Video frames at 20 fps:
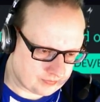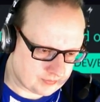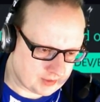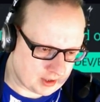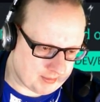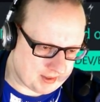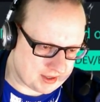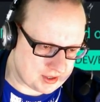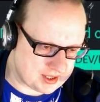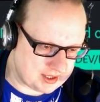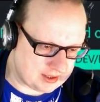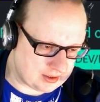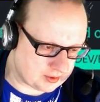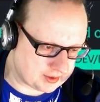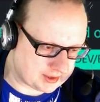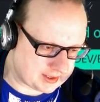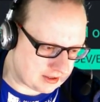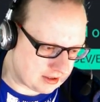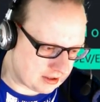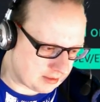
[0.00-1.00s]
I'm actually
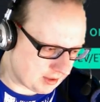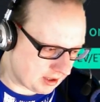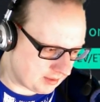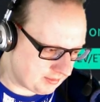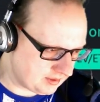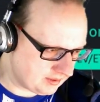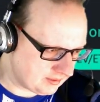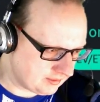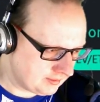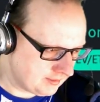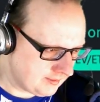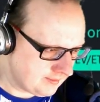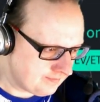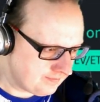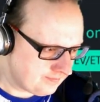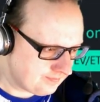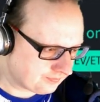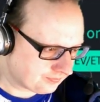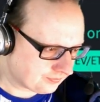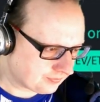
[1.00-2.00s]
logged in at the moment.
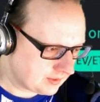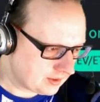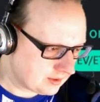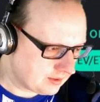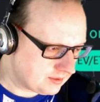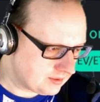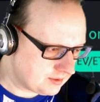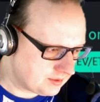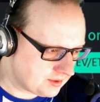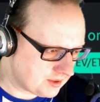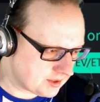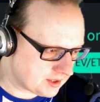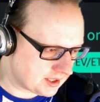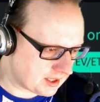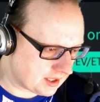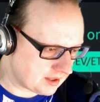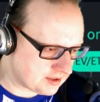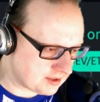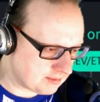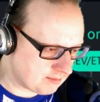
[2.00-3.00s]
Just going
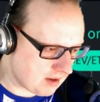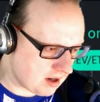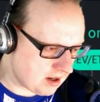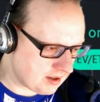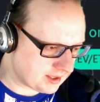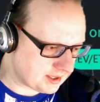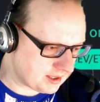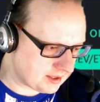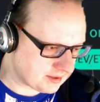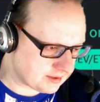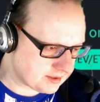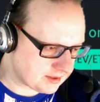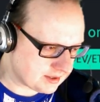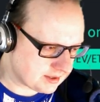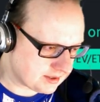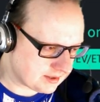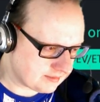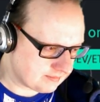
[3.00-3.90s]
to go to markets.